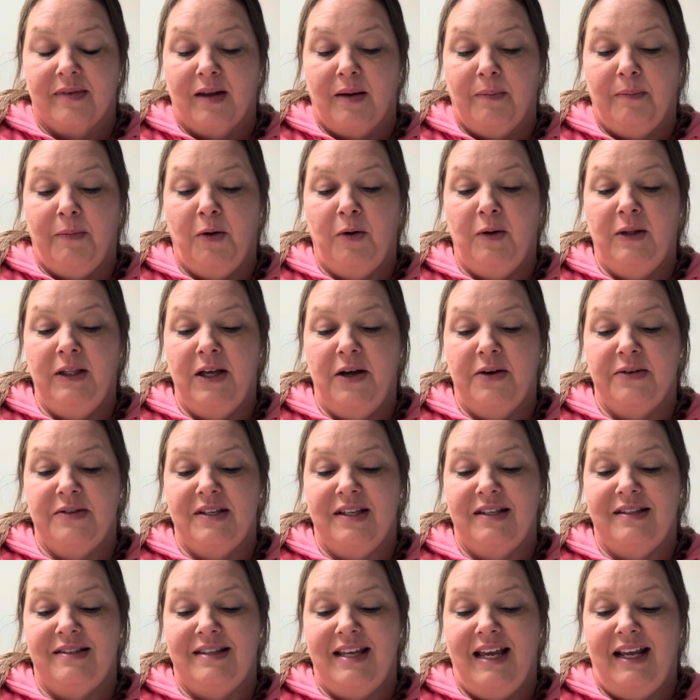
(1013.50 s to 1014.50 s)

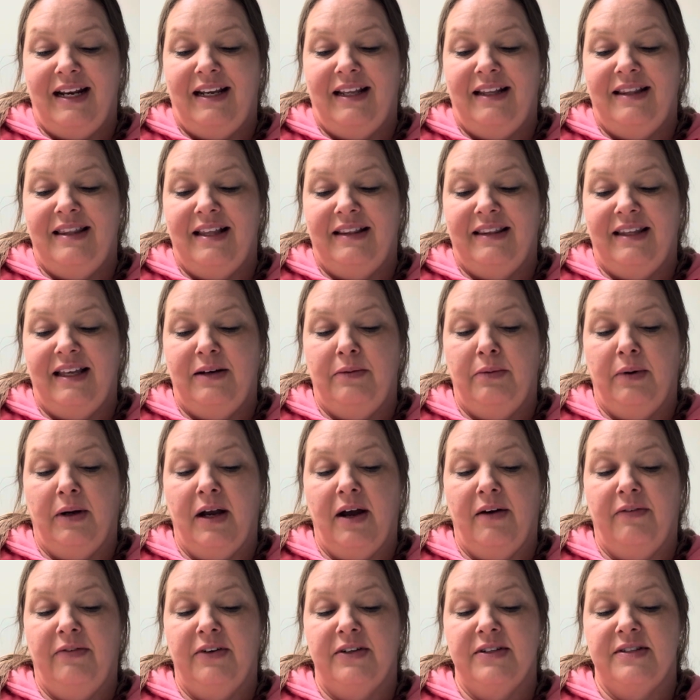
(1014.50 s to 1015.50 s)
Bugliosi stated that they'd
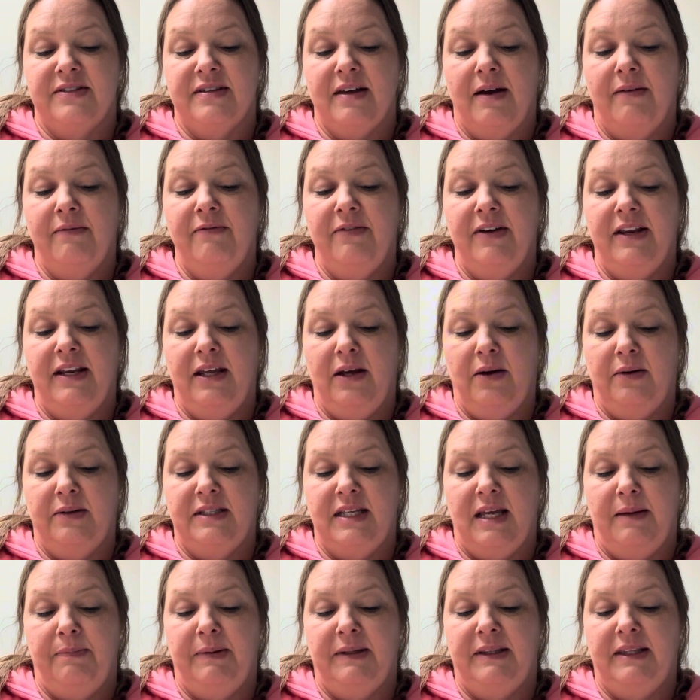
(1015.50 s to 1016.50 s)
recovered some
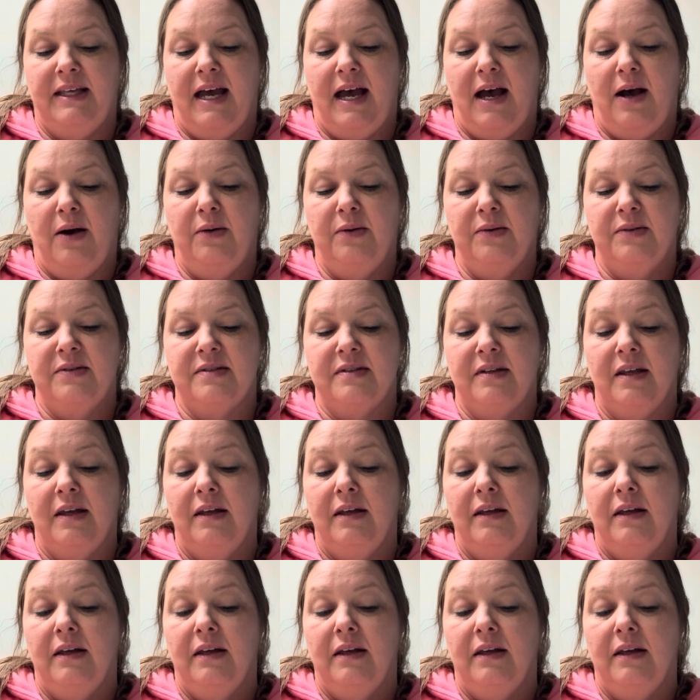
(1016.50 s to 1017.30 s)
videotape at the house,